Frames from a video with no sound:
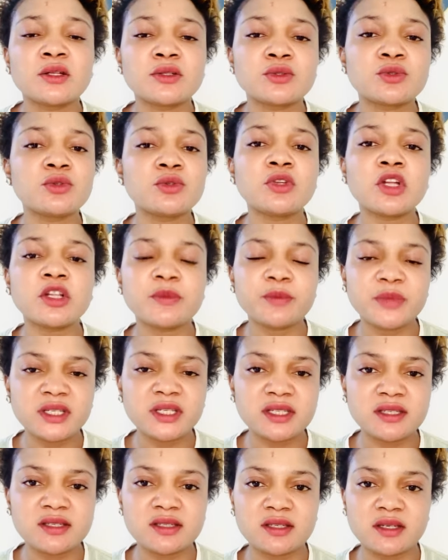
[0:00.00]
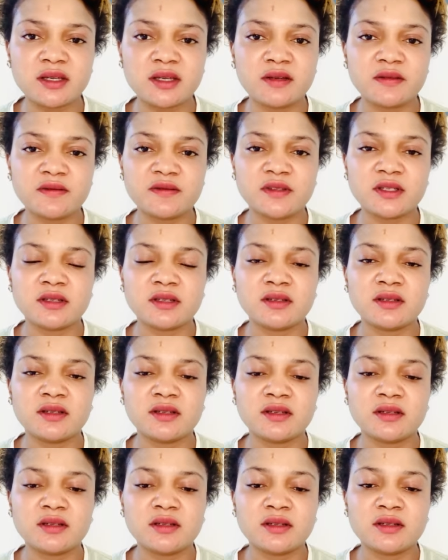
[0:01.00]
Do not be deceived.
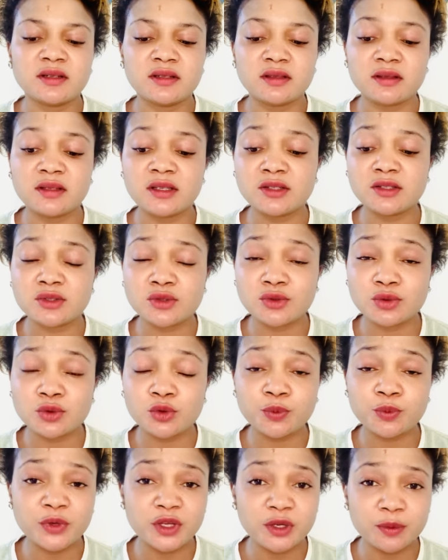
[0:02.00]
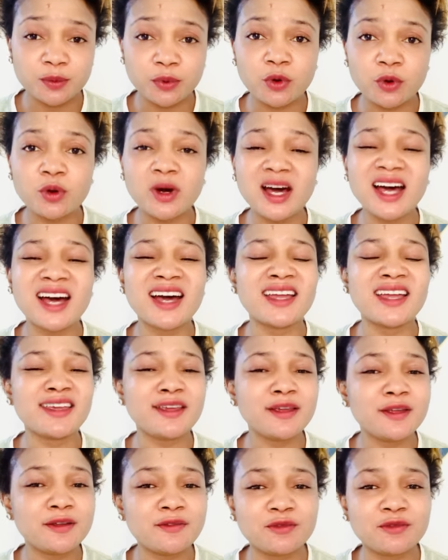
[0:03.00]
These two people are
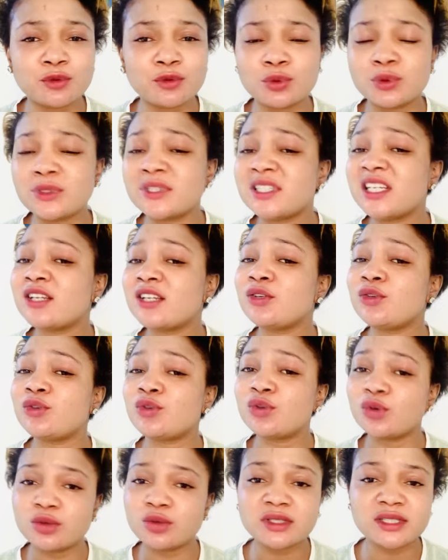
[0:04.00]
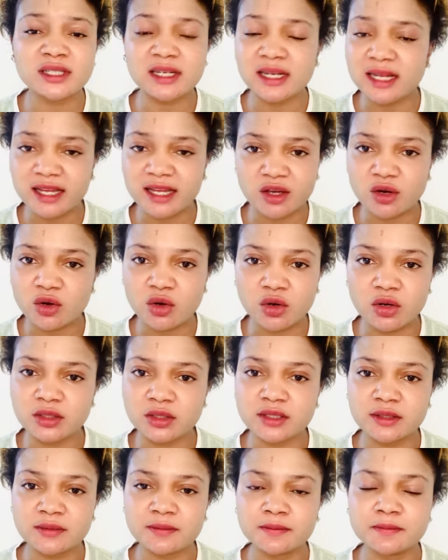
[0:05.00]
evil. They don't like
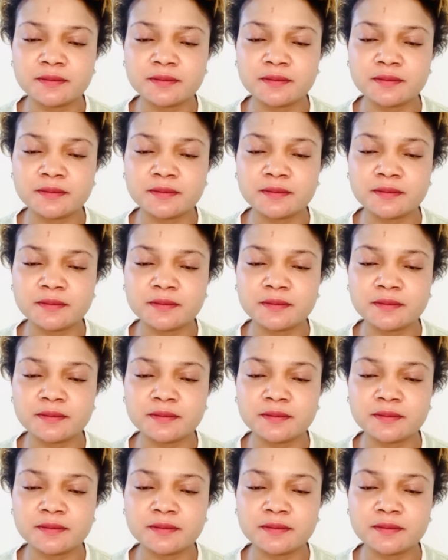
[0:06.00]
God.